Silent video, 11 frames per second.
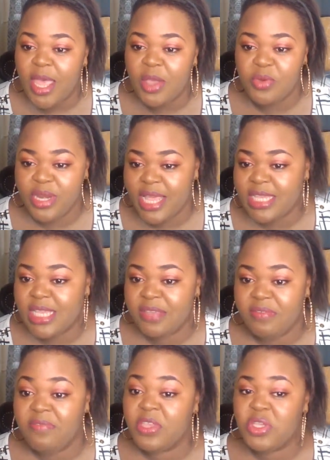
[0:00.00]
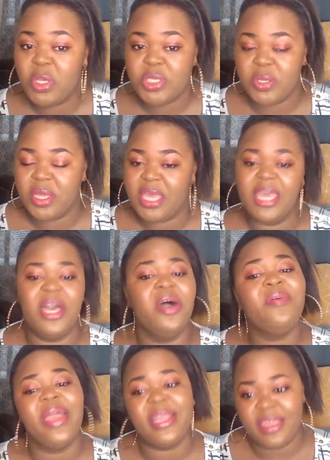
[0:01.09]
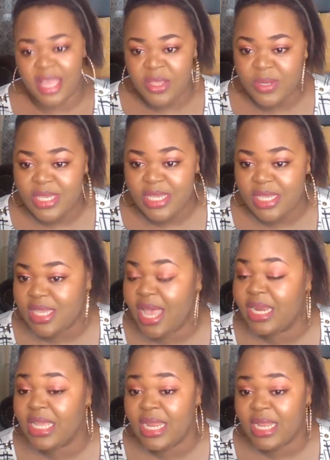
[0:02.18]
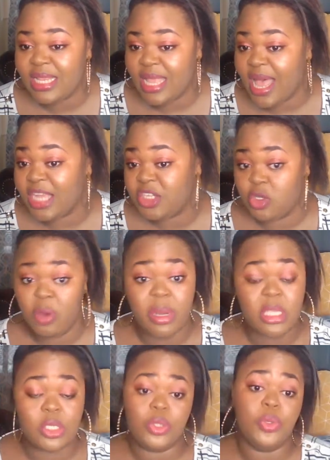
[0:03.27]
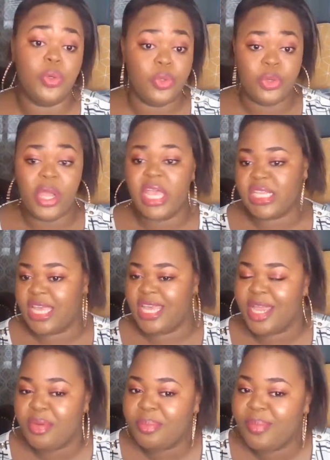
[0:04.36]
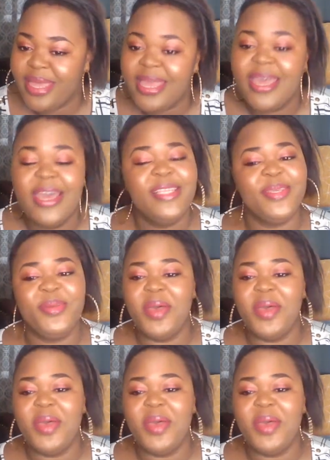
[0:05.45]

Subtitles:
Rena's TV video is okay. All right, thank you sis. I needed that assurance to know you guys are hearing me, to know